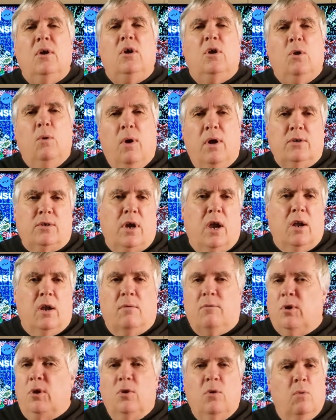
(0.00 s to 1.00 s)
you are tired
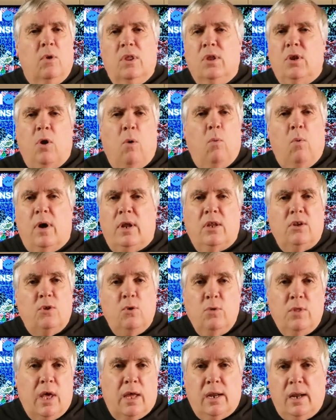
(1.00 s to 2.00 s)
of it. You really don't want to
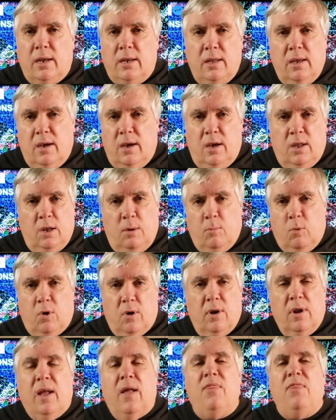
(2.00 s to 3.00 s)
do that idea
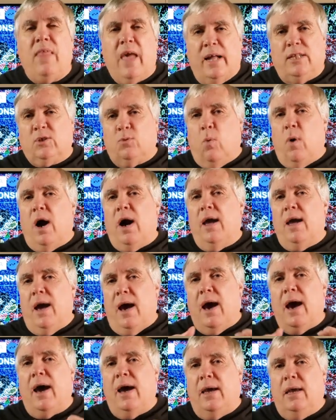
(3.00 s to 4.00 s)
anymore. And that's why
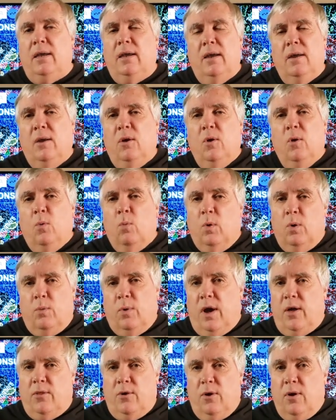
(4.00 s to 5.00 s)
I would
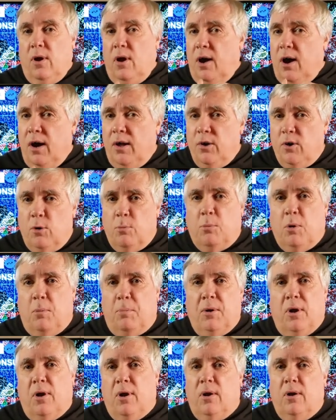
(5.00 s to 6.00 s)
rather
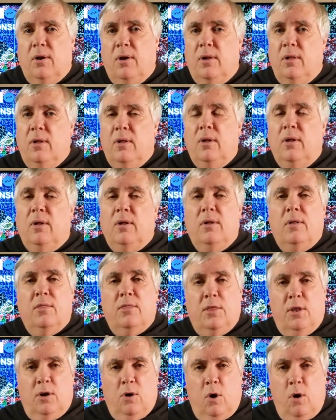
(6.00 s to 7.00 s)
under-prepare
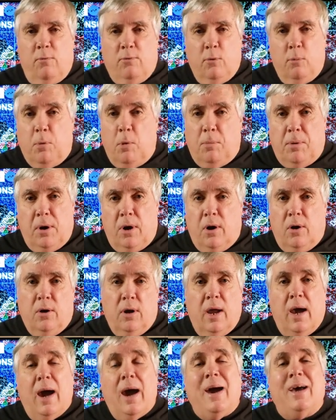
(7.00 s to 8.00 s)
than
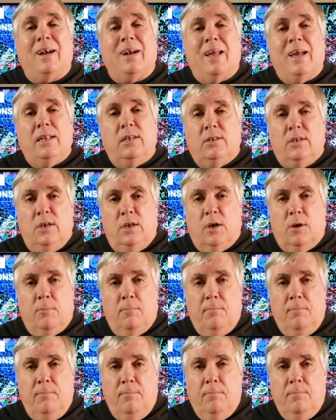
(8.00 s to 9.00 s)
over-prepare on an idea.
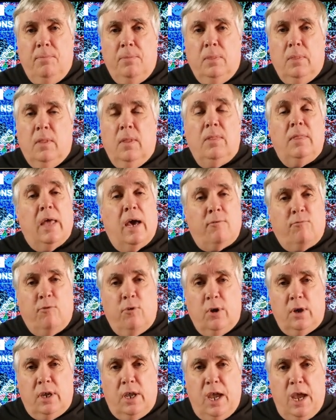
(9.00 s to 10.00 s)
Not
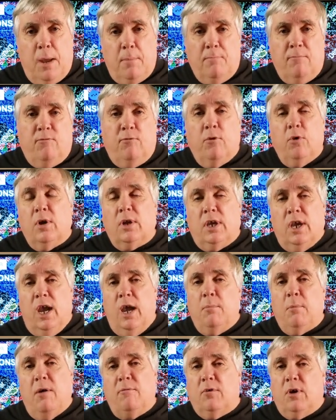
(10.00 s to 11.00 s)
for a game. For a
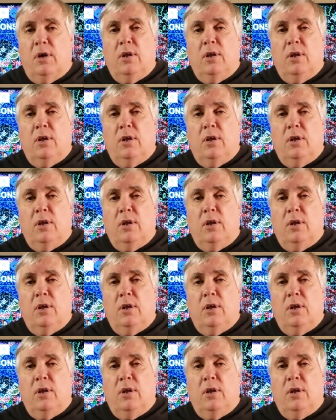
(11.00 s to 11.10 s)
game, I